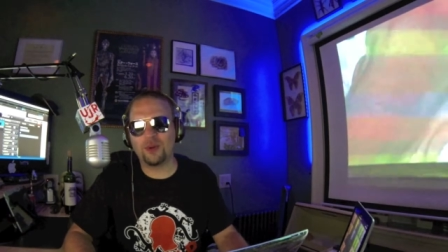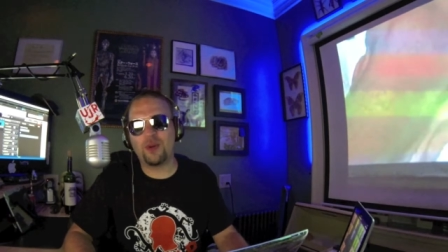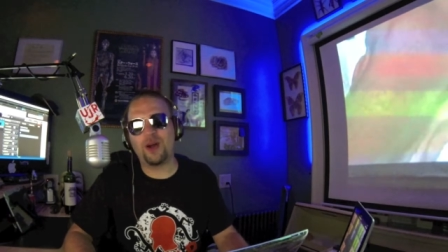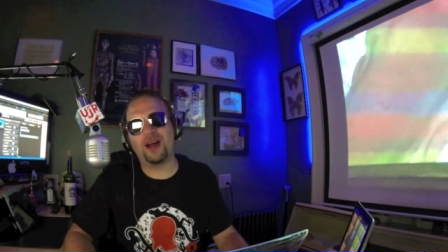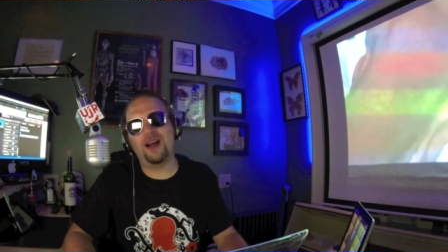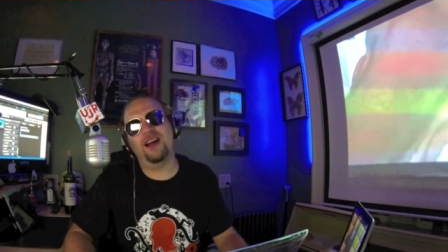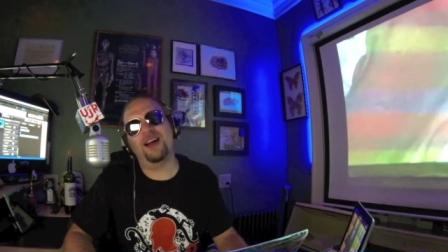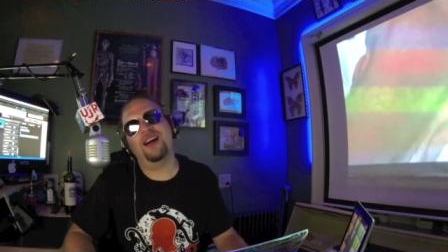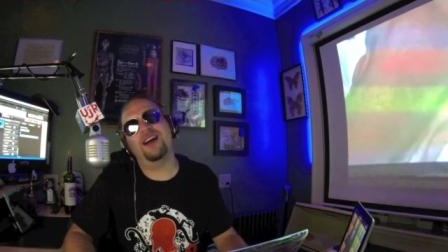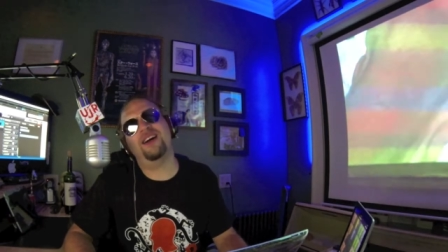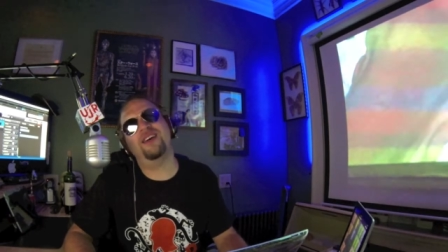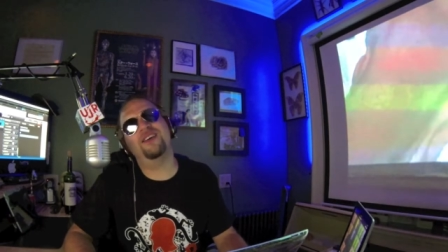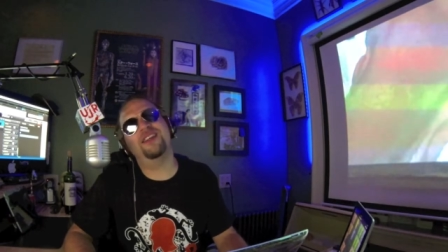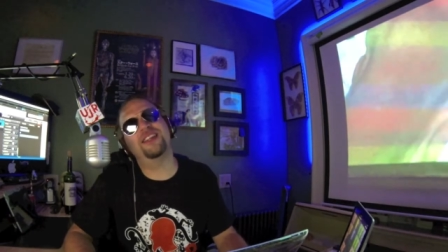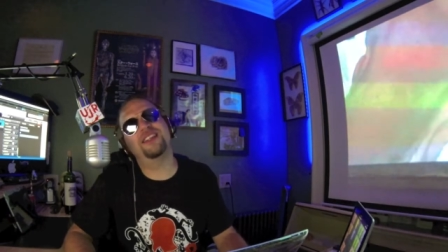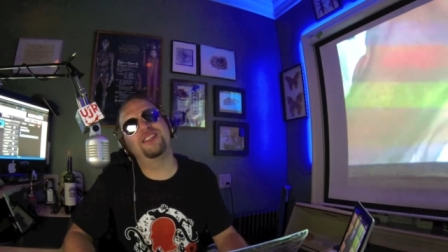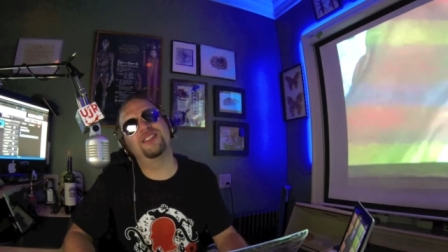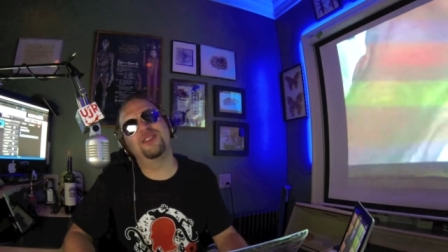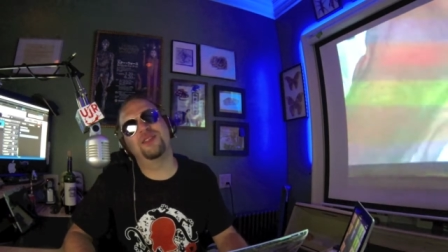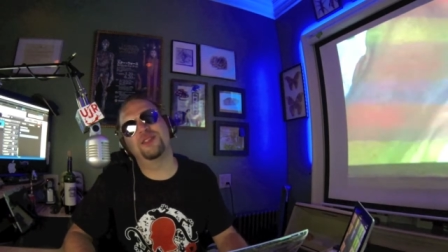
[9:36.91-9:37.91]
Wow,
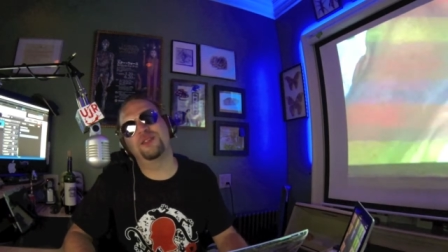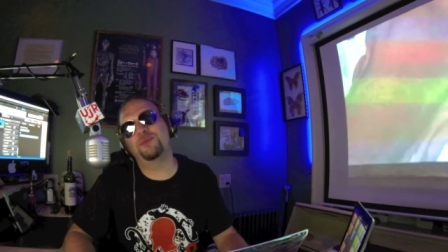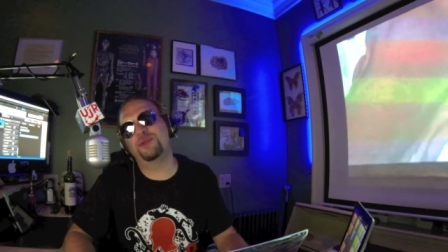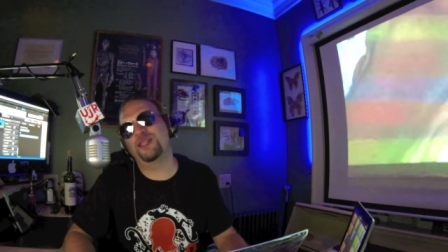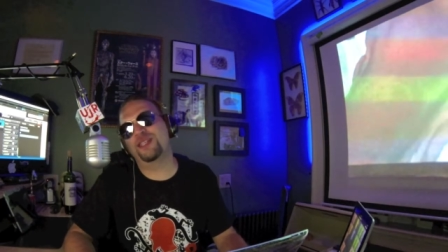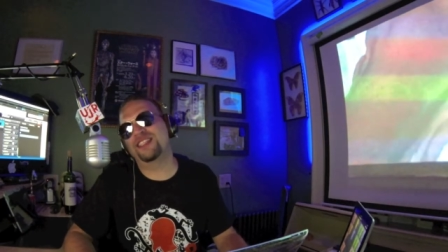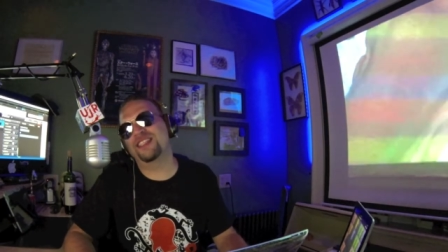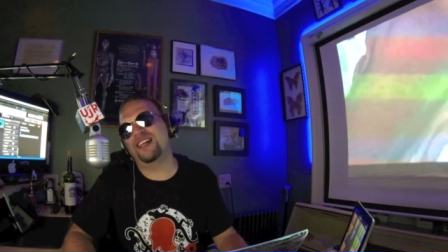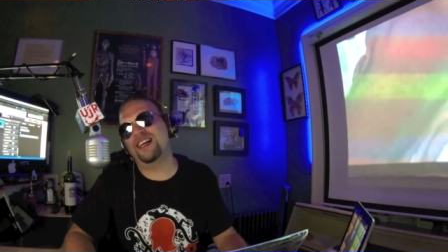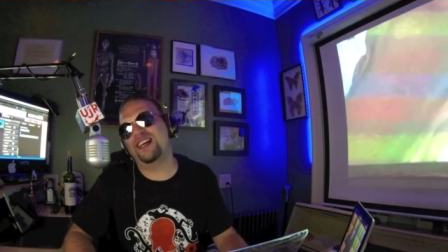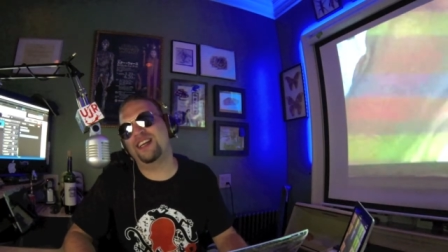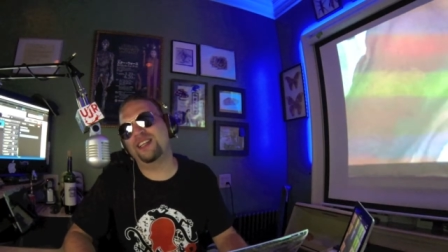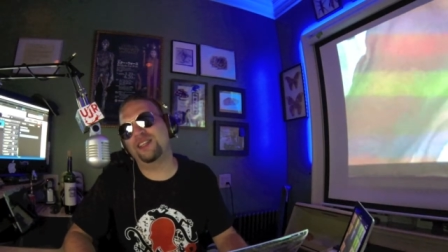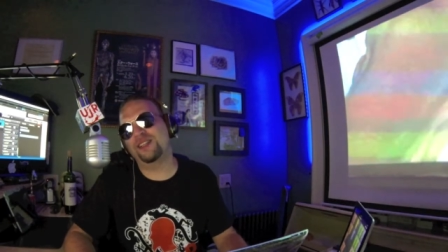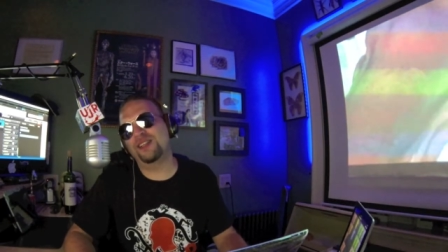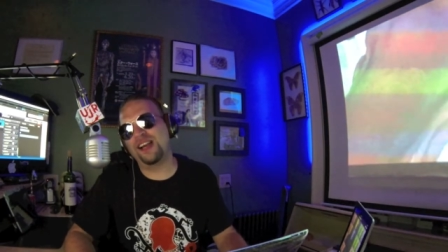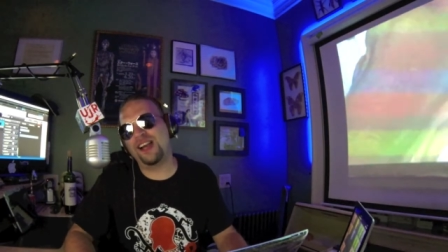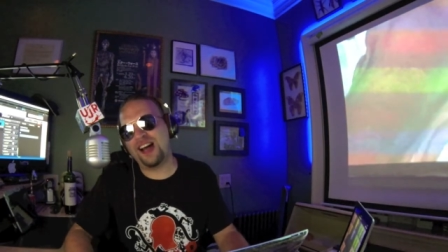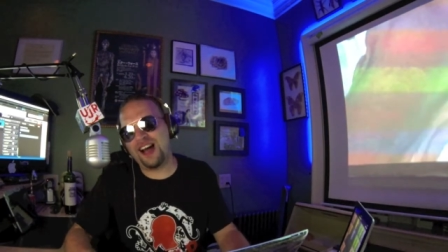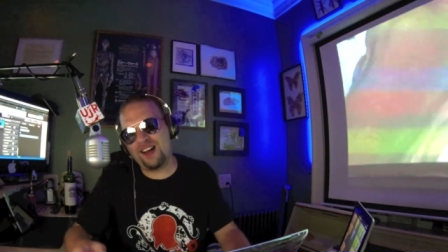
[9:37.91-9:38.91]
that's so
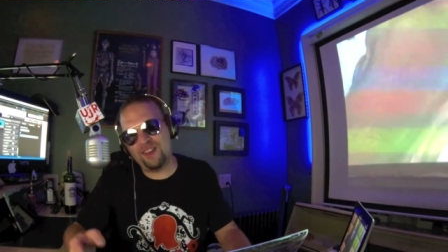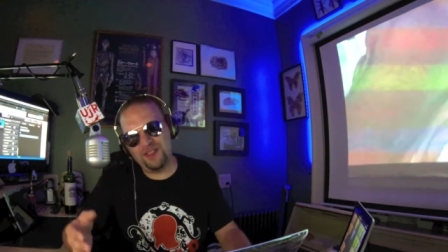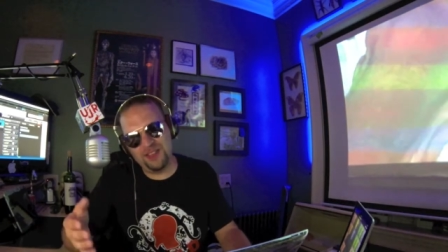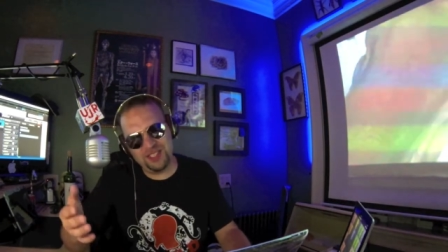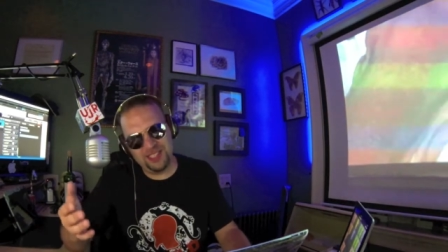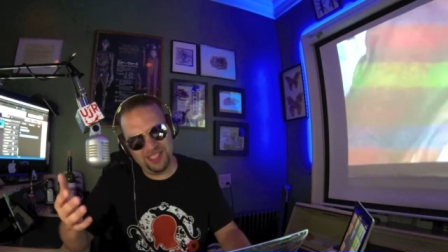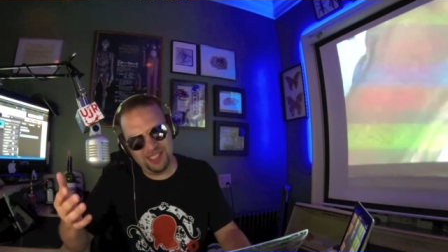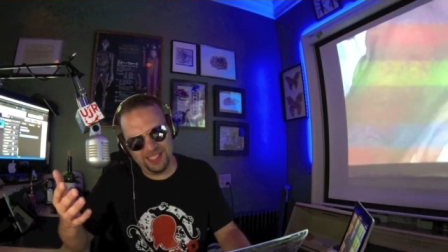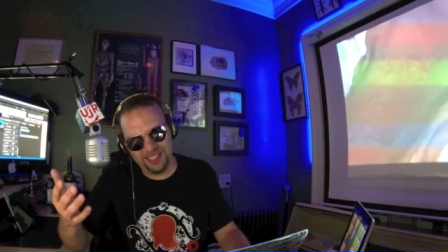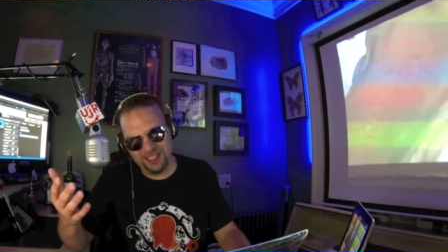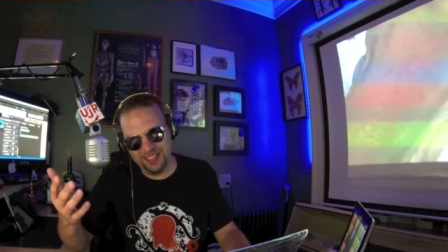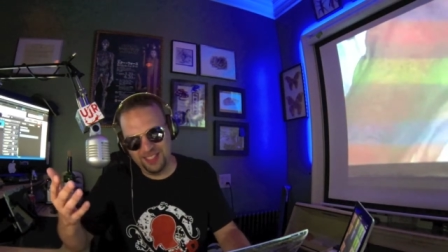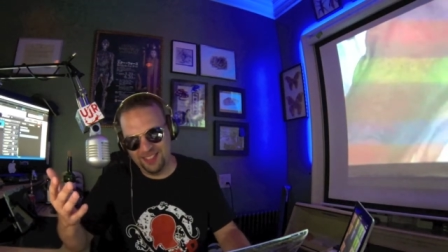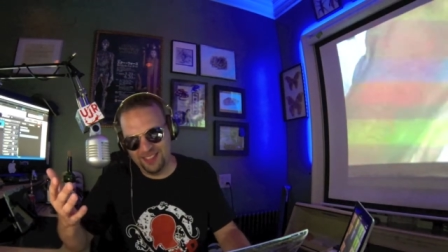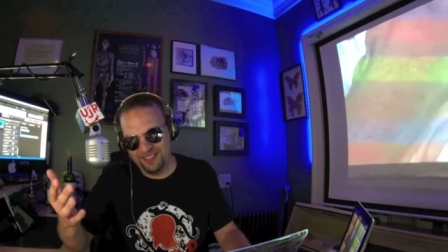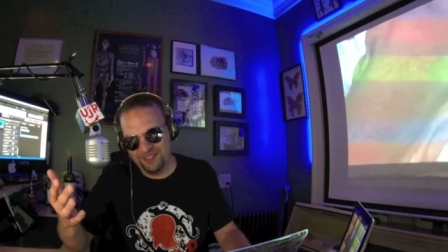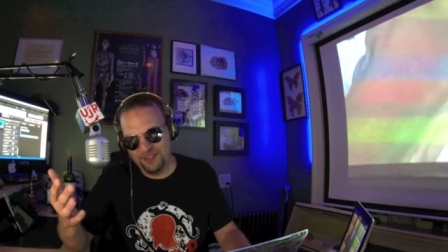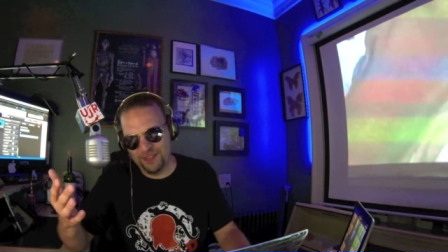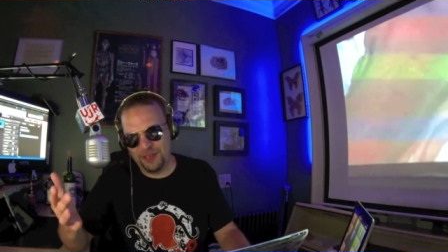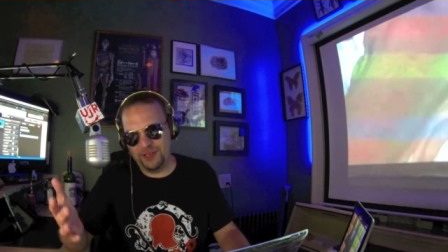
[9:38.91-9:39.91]
spectacular. Obviously,
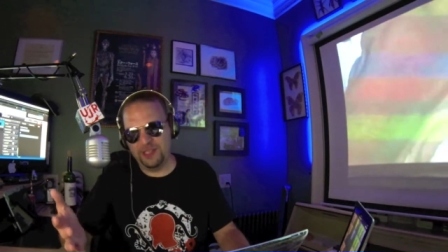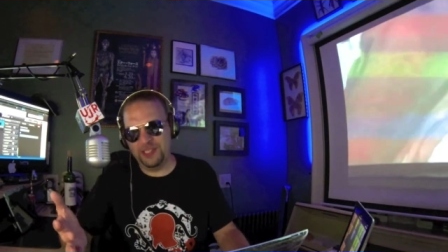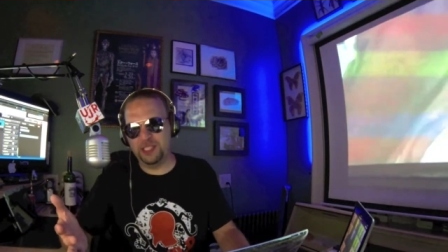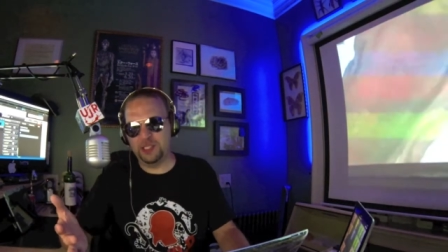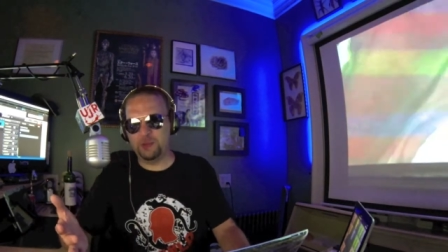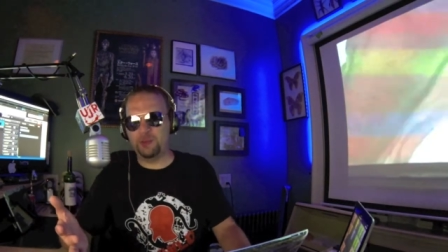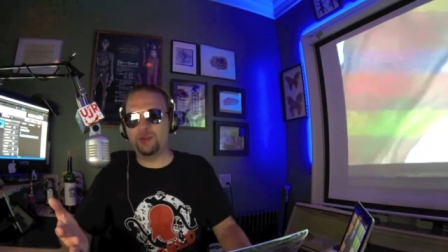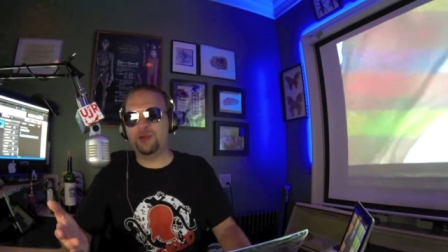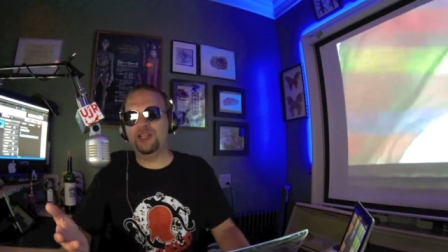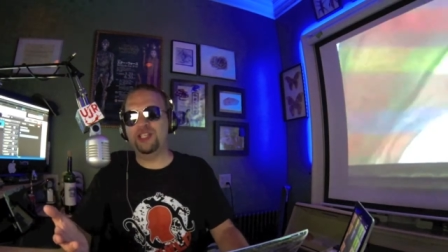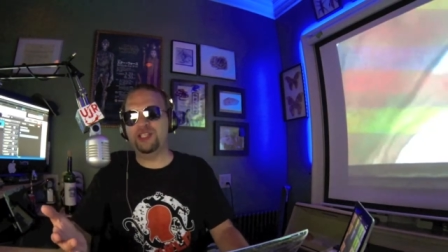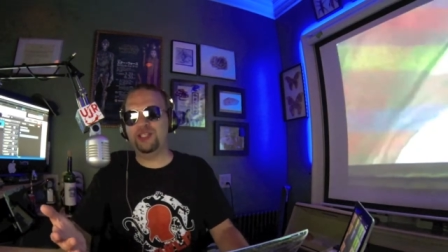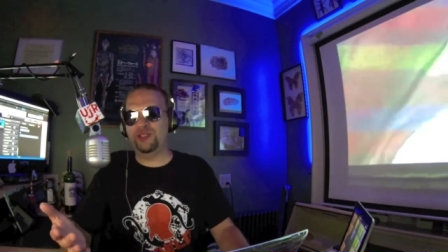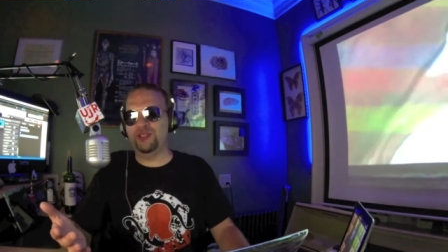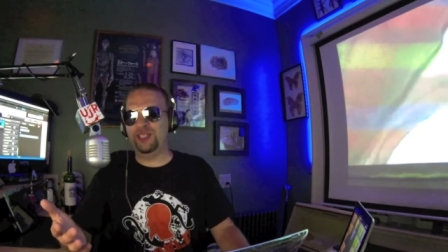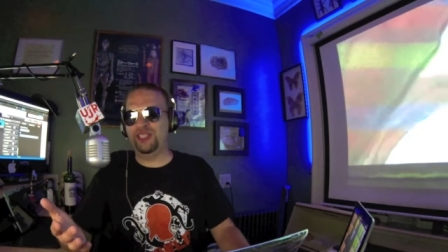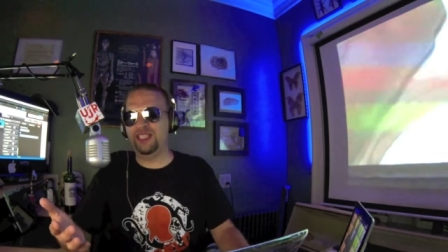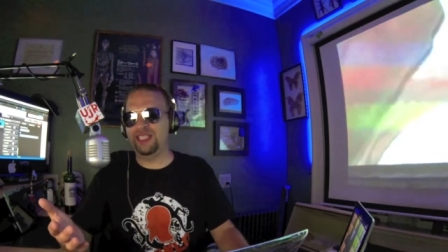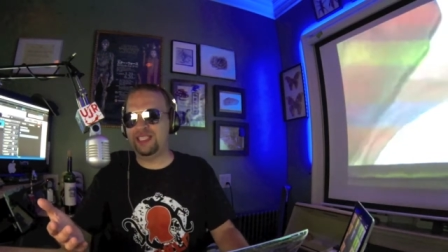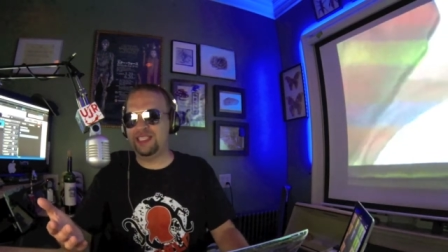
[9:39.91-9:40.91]
very
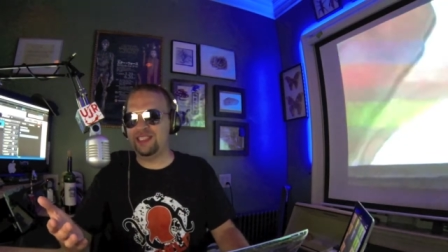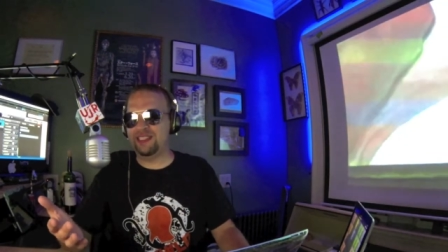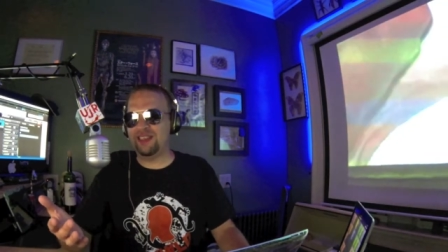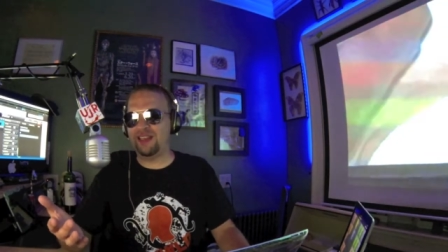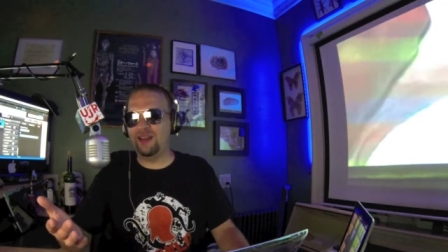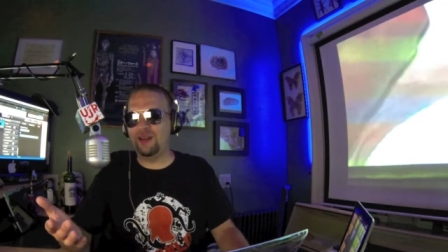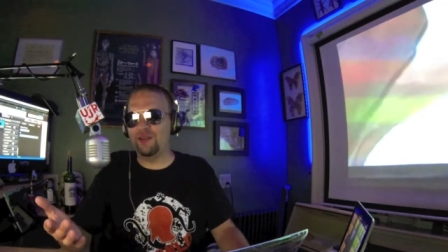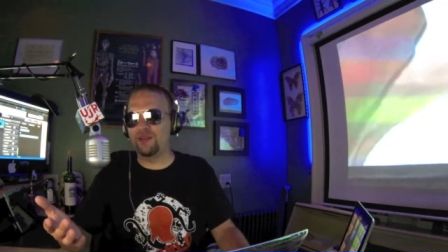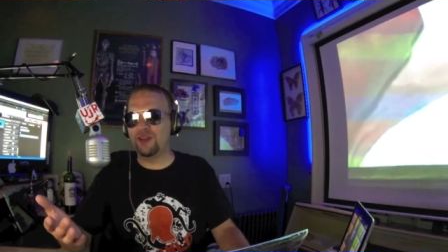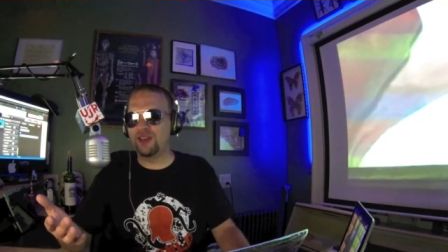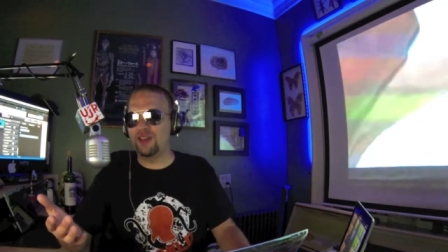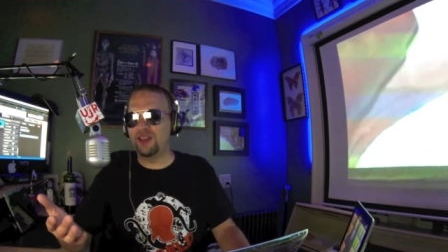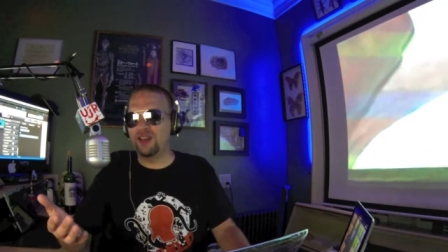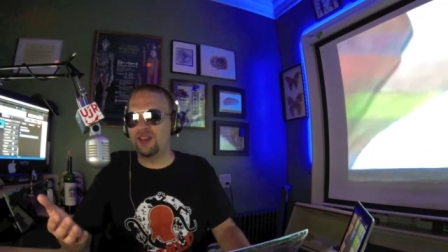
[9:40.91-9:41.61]
inspirational in itself.